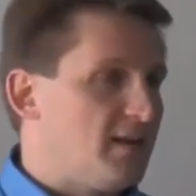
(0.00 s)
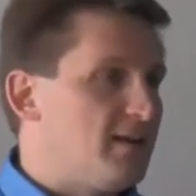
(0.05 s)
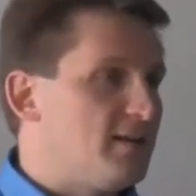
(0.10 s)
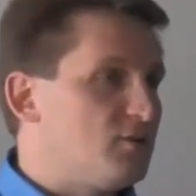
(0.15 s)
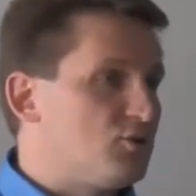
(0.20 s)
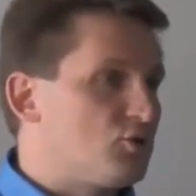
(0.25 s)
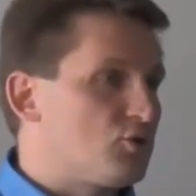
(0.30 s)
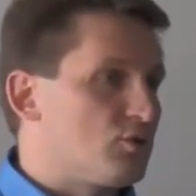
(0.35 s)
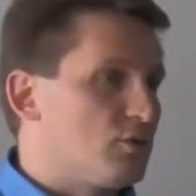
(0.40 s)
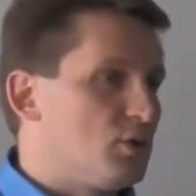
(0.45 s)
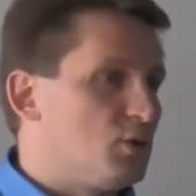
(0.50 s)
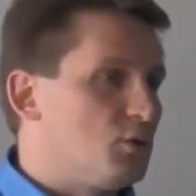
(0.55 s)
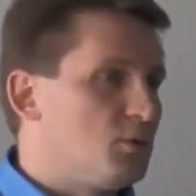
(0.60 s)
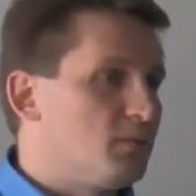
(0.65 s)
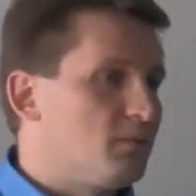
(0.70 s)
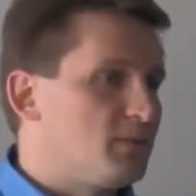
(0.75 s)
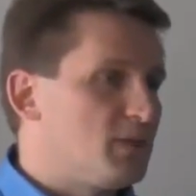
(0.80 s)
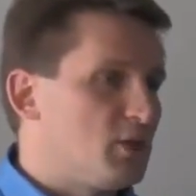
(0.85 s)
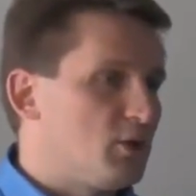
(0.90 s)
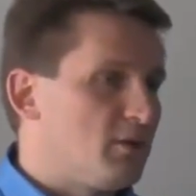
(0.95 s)
And it is
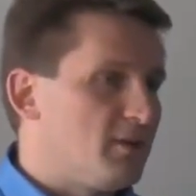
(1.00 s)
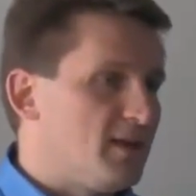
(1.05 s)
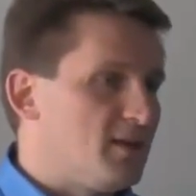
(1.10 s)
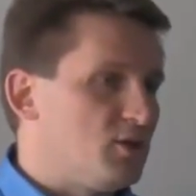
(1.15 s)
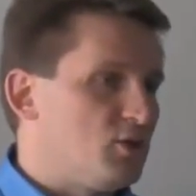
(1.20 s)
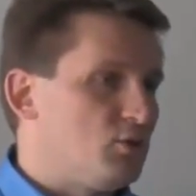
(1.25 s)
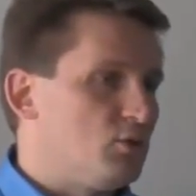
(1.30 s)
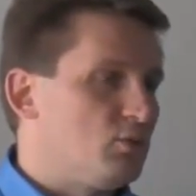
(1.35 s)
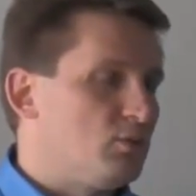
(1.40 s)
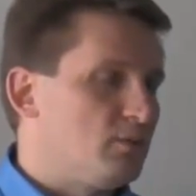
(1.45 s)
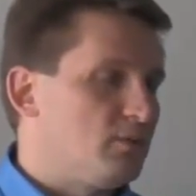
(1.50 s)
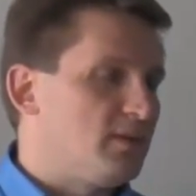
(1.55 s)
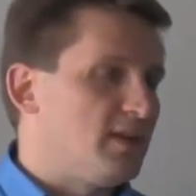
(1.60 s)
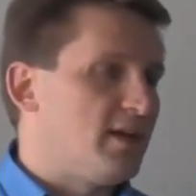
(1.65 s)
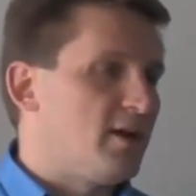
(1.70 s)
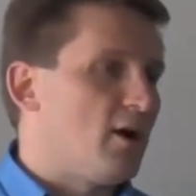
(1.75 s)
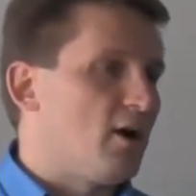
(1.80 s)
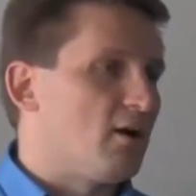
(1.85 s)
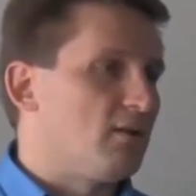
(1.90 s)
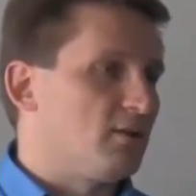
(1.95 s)
true,
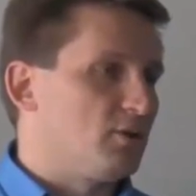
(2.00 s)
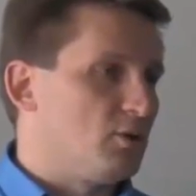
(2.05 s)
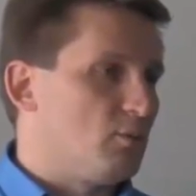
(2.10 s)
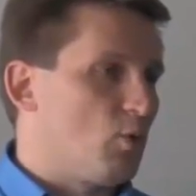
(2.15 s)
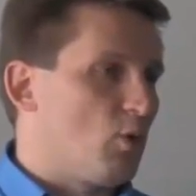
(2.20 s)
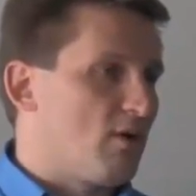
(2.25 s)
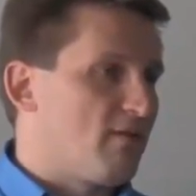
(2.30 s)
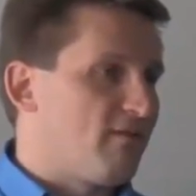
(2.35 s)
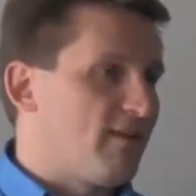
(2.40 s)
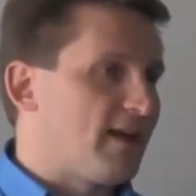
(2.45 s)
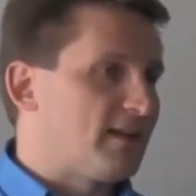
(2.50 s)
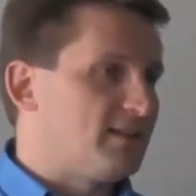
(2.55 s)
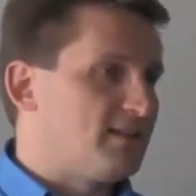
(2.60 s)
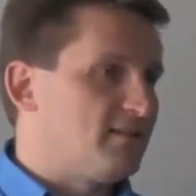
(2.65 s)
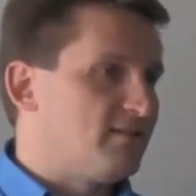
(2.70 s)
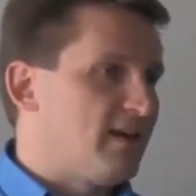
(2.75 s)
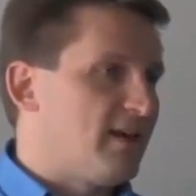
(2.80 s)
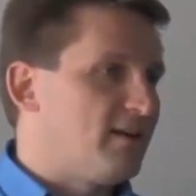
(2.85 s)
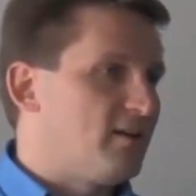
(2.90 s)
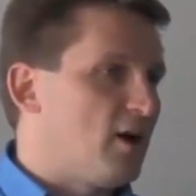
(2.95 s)
they are a little more
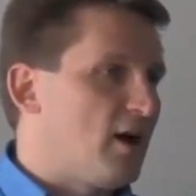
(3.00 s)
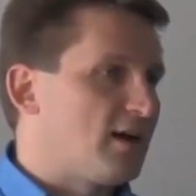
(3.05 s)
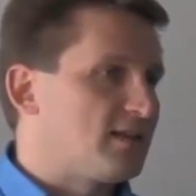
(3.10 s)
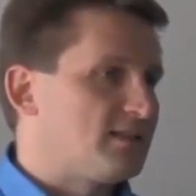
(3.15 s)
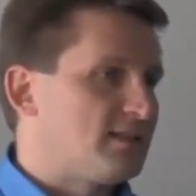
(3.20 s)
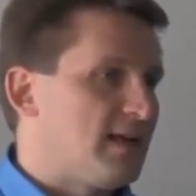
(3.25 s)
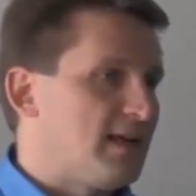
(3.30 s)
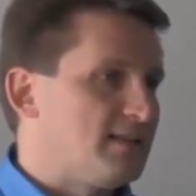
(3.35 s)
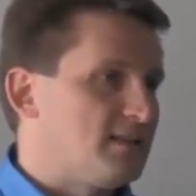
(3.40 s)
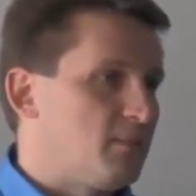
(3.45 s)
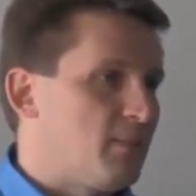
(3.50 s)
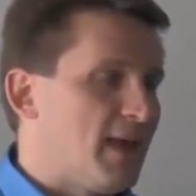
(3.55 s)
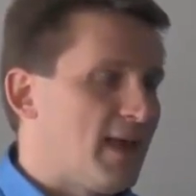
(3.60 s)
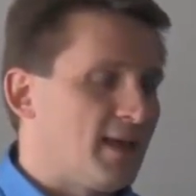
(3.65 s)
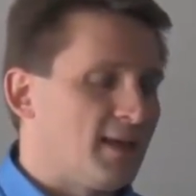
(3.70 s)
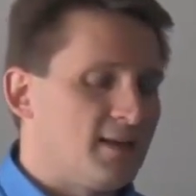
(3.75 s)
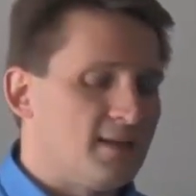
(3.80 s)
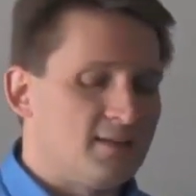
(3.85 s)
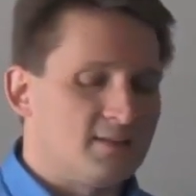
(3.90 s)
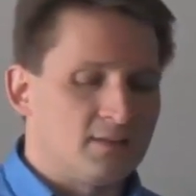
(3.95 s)
effective at
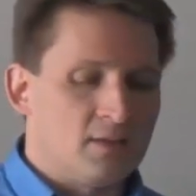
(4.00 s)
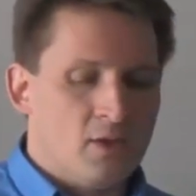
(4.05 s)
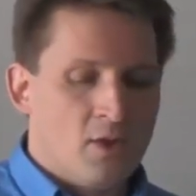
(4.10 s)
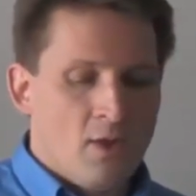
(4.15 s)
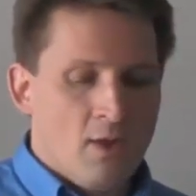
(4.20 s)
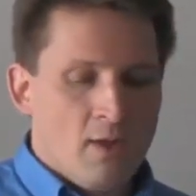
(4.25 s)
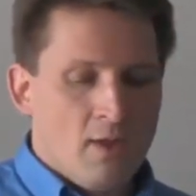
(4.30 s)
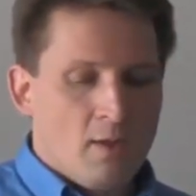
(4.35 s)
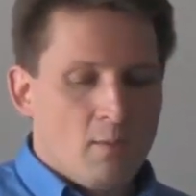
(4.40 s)
oxidizing manganese.